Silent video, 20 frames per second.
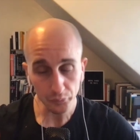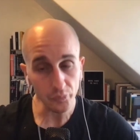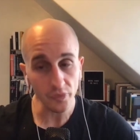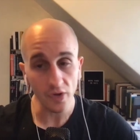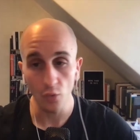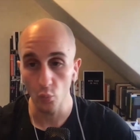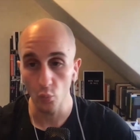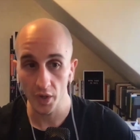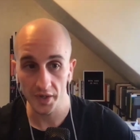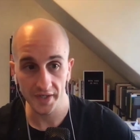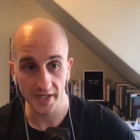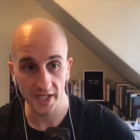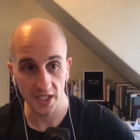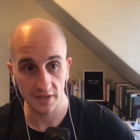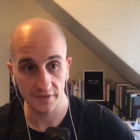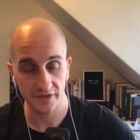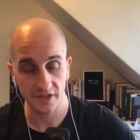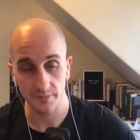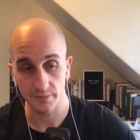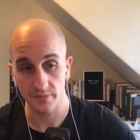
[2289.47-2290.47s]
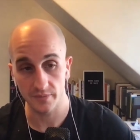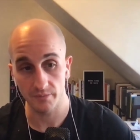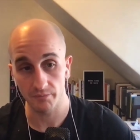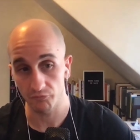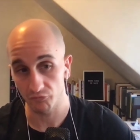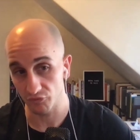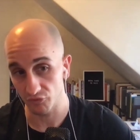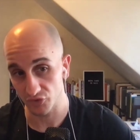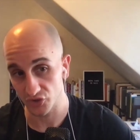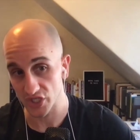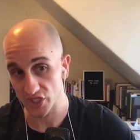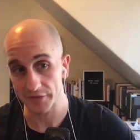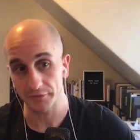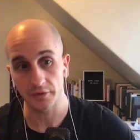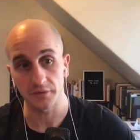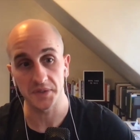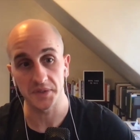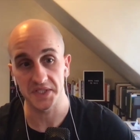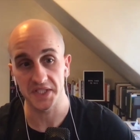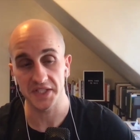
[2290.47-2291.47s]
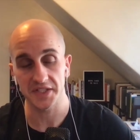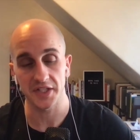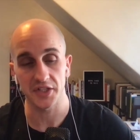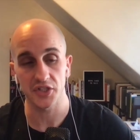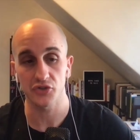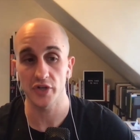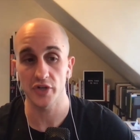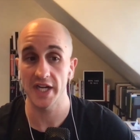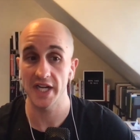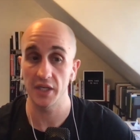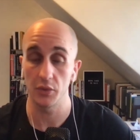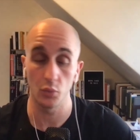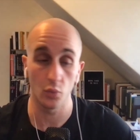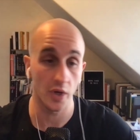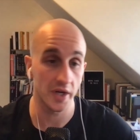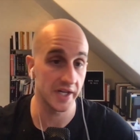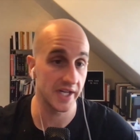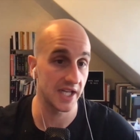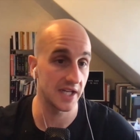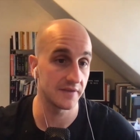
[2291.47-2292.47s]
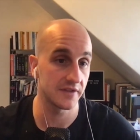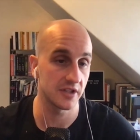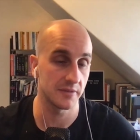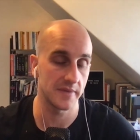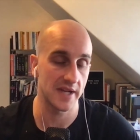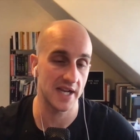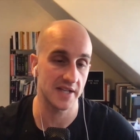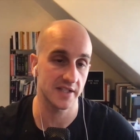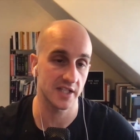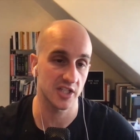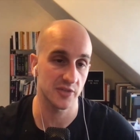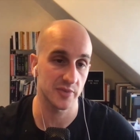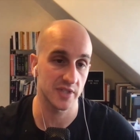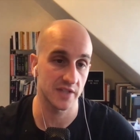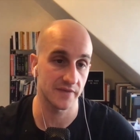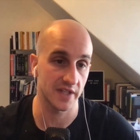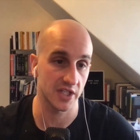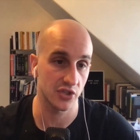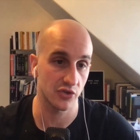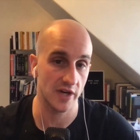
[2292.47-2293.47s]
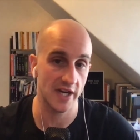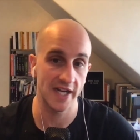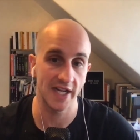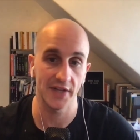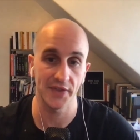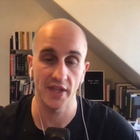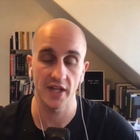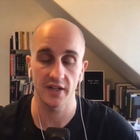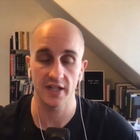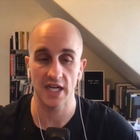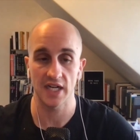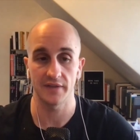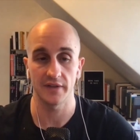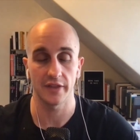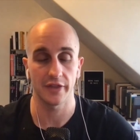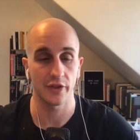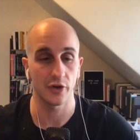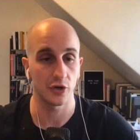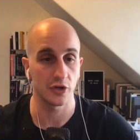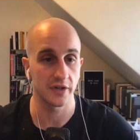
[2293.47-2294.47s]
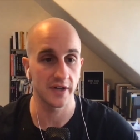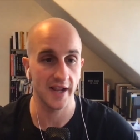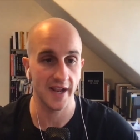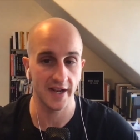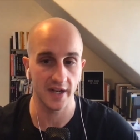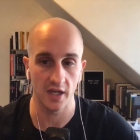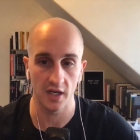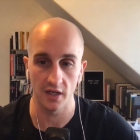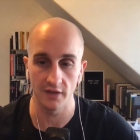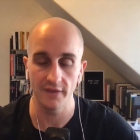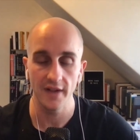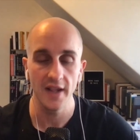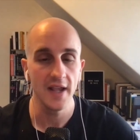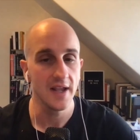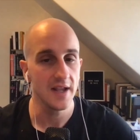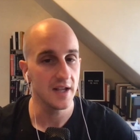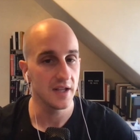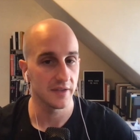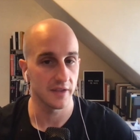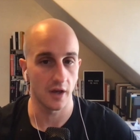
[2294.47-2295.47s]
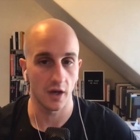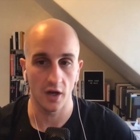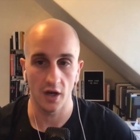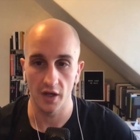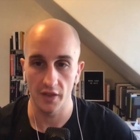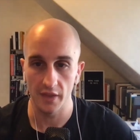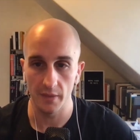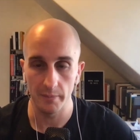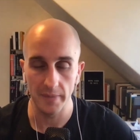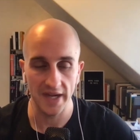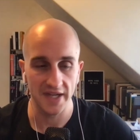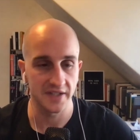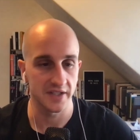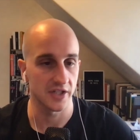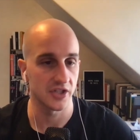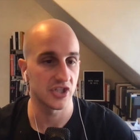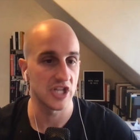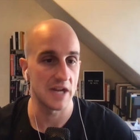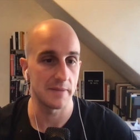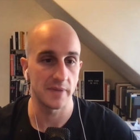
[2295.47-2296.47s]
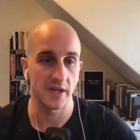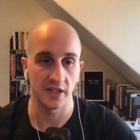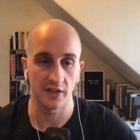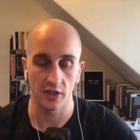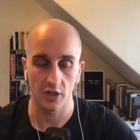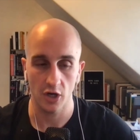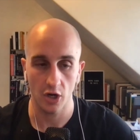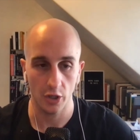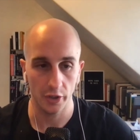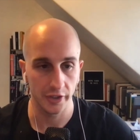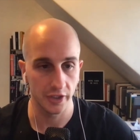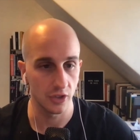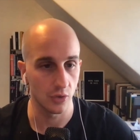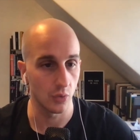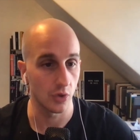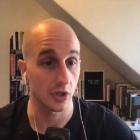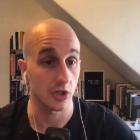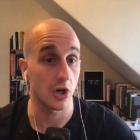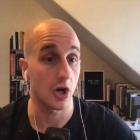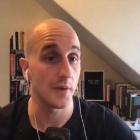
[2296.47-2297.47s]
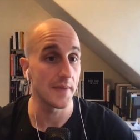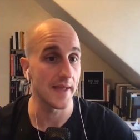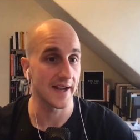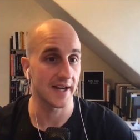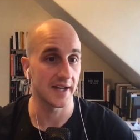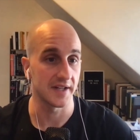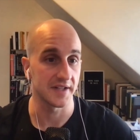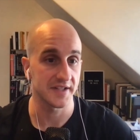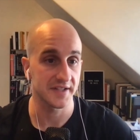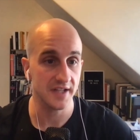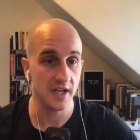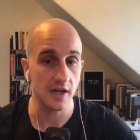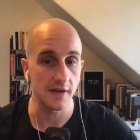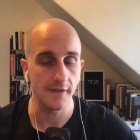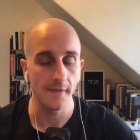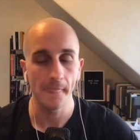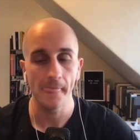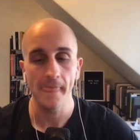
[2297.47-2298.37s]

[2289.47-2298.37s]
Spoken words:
1 day of some general resistance training, 1 day of gymnastic specific training, and then kind of a third day of the basic shaping, the cardio work, all that kind of stuff.